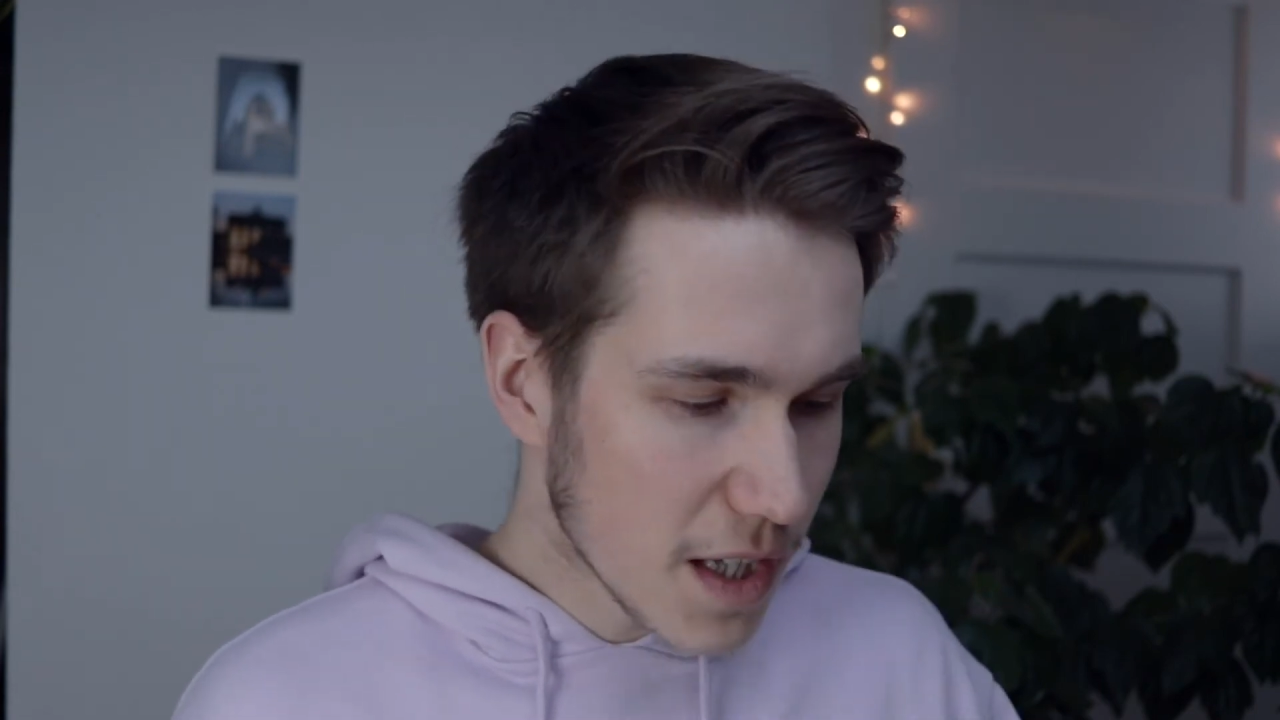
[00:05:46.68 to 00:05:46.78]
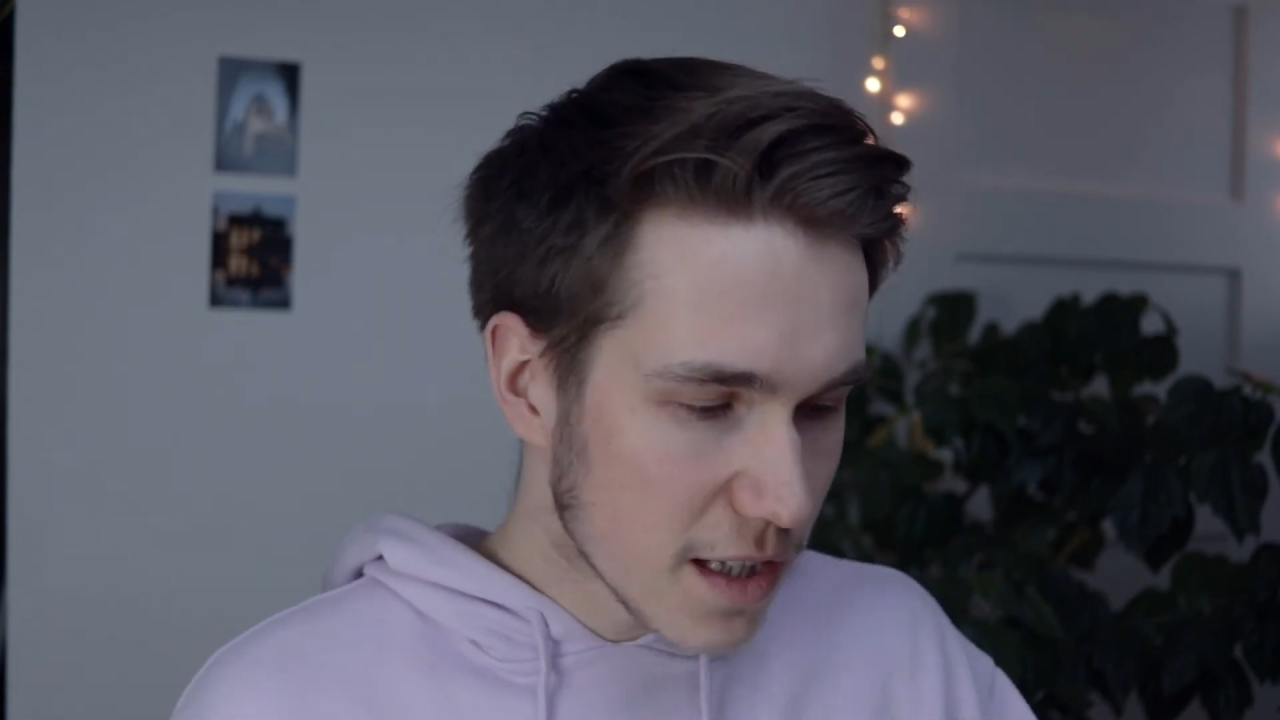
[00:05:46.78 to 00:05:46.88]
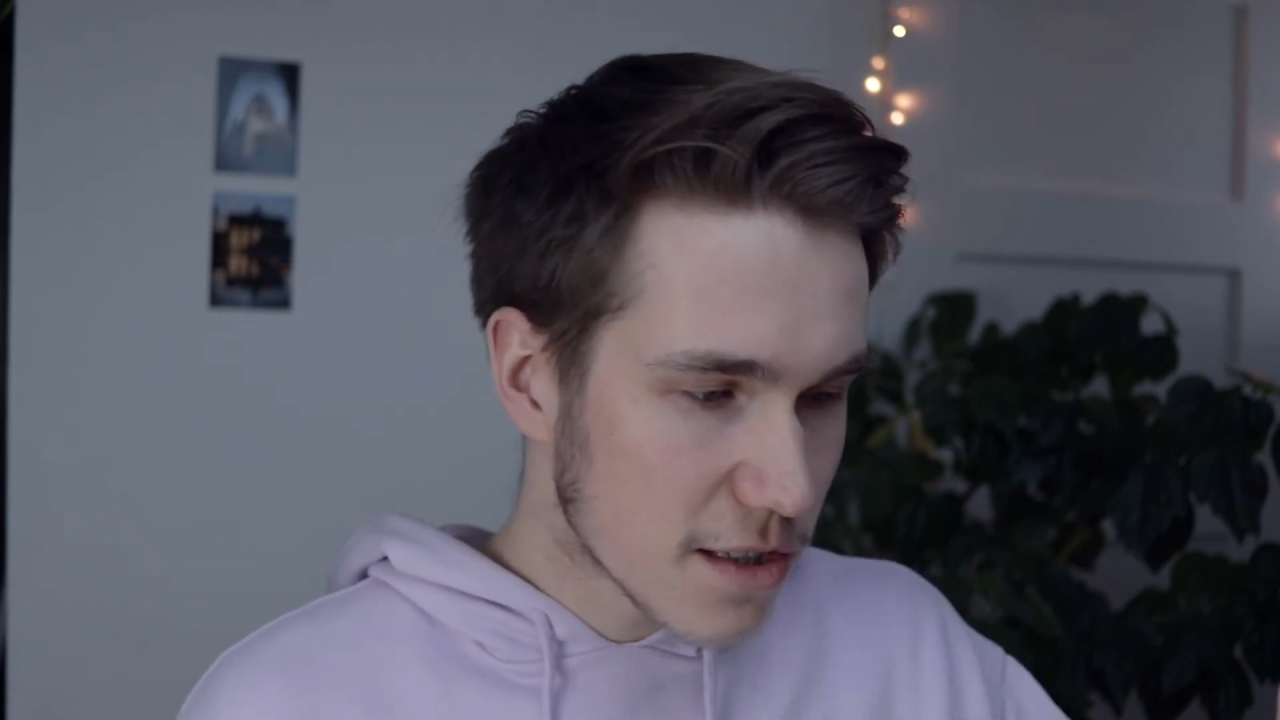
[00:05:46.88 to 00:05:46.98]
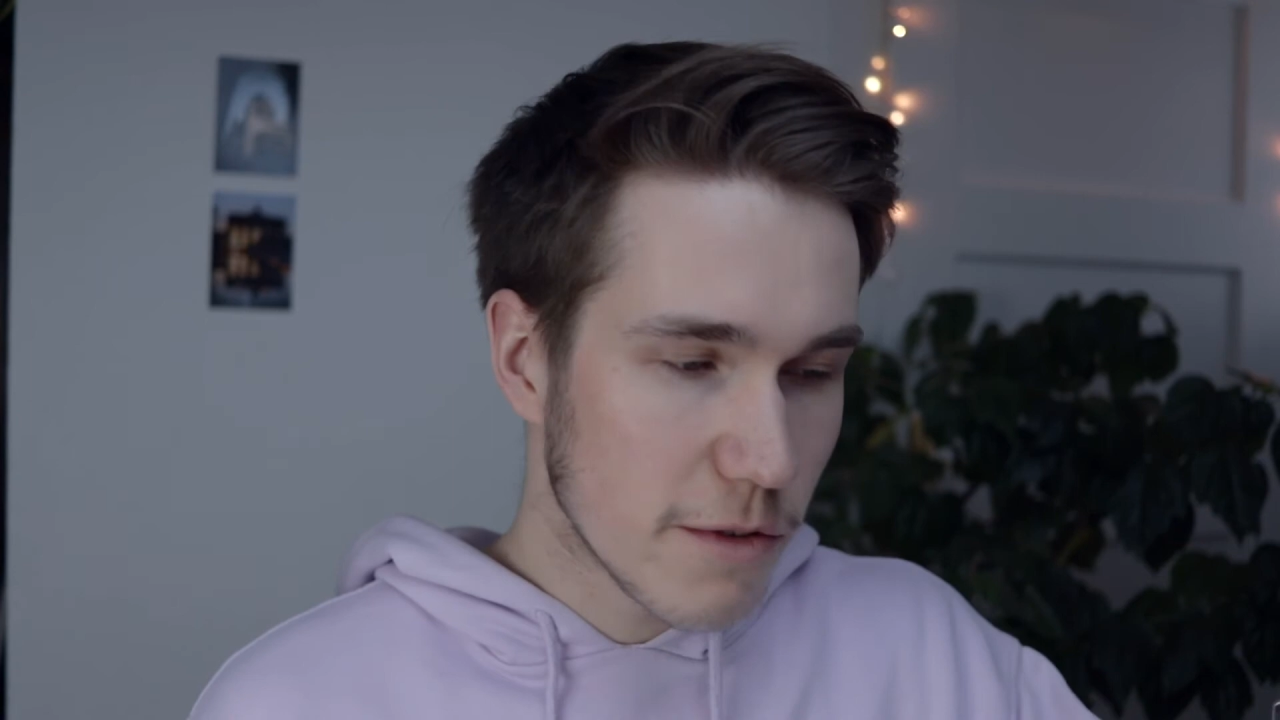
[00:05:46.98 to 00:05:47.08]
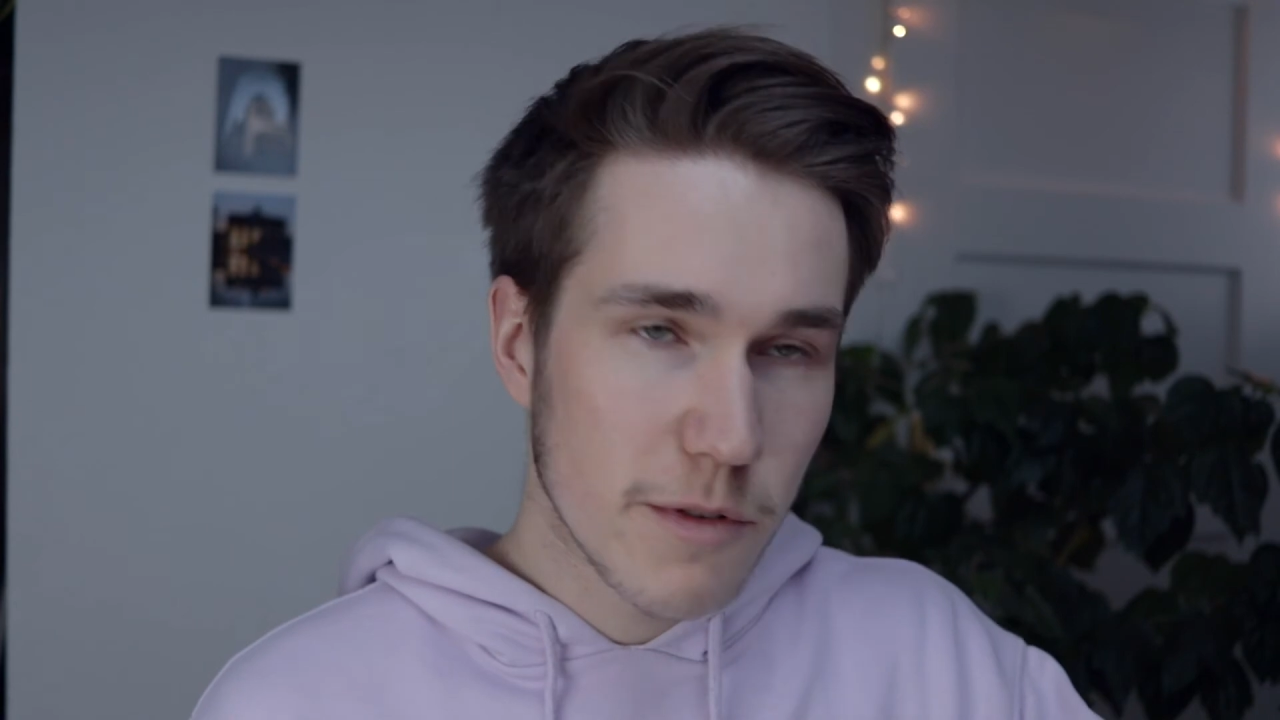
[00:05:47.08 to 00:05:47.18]

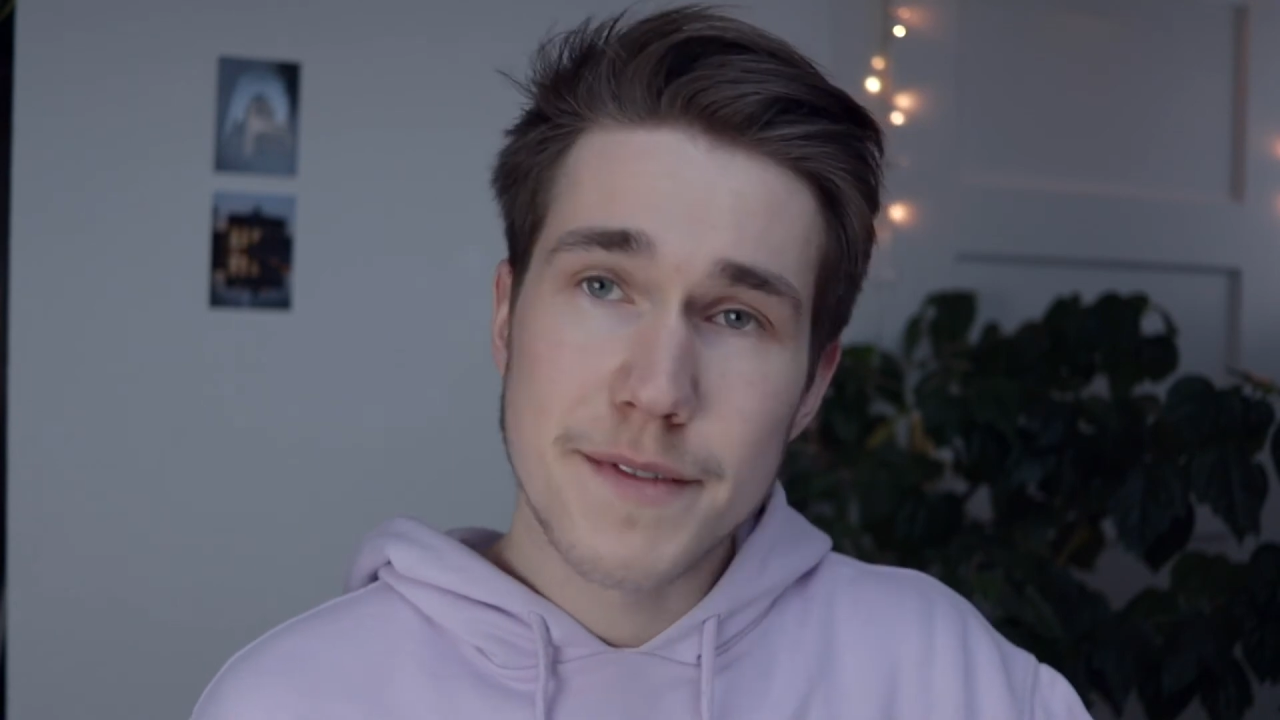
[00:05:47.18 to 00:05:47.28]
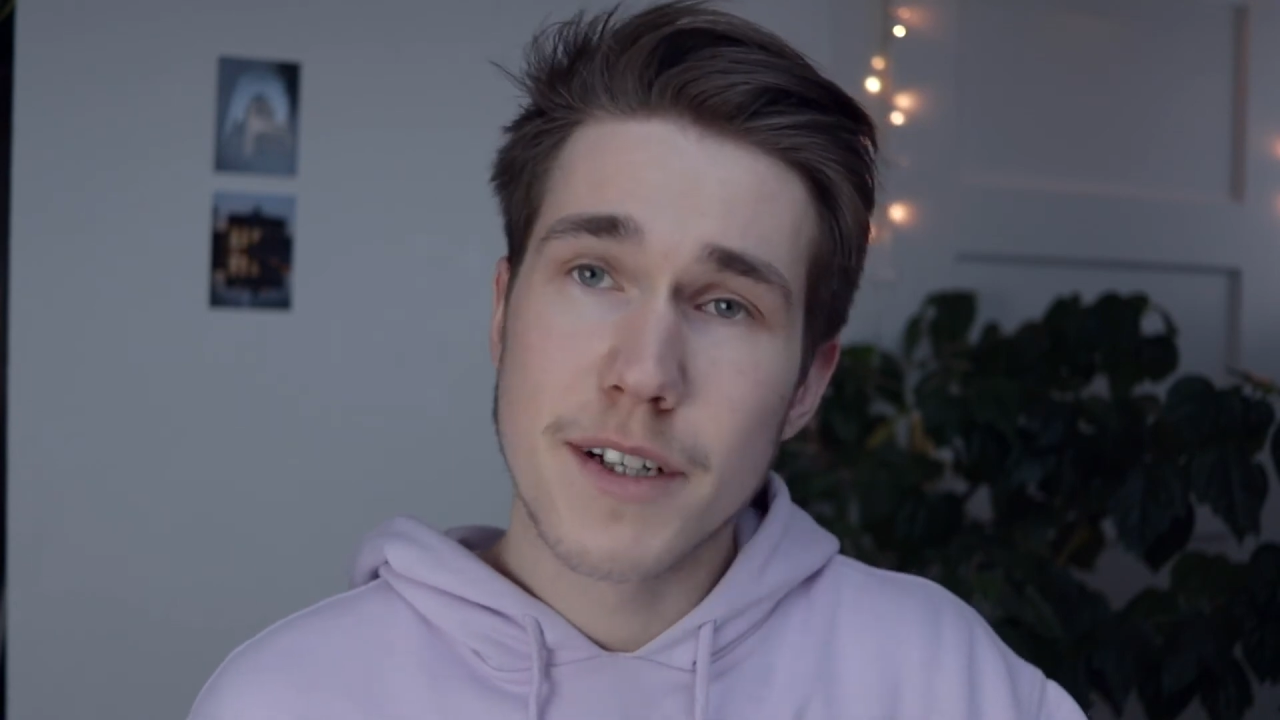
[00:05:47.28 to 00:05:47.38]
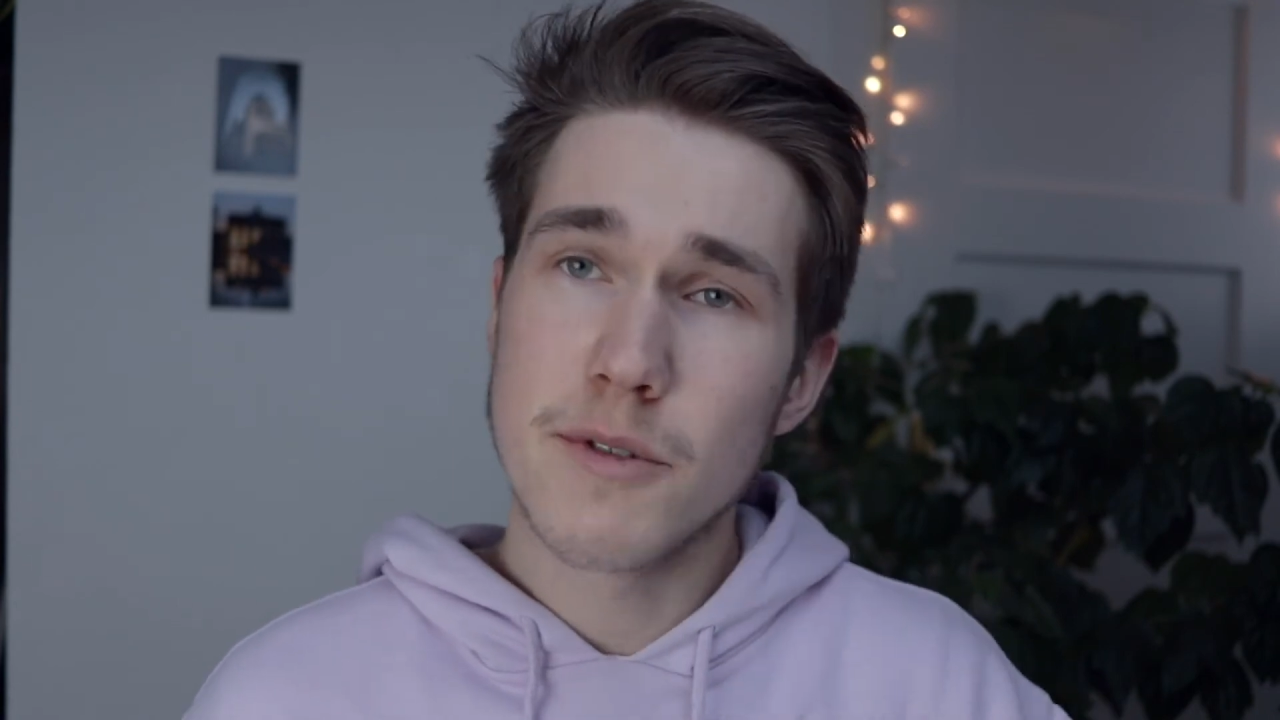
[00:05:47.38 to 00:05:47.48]
So with the